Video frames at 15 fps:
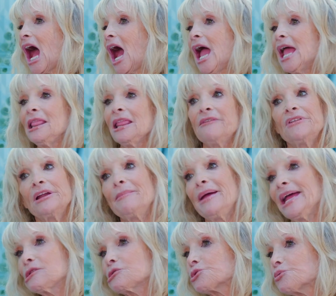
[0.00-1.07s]
I live in a
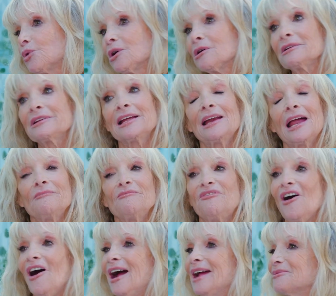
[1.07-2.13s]
man's world, and I'm
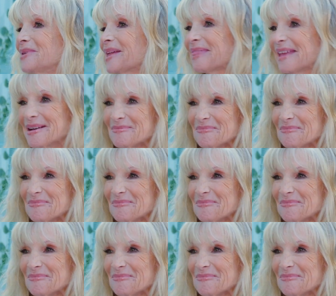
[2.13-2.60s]
fine with it.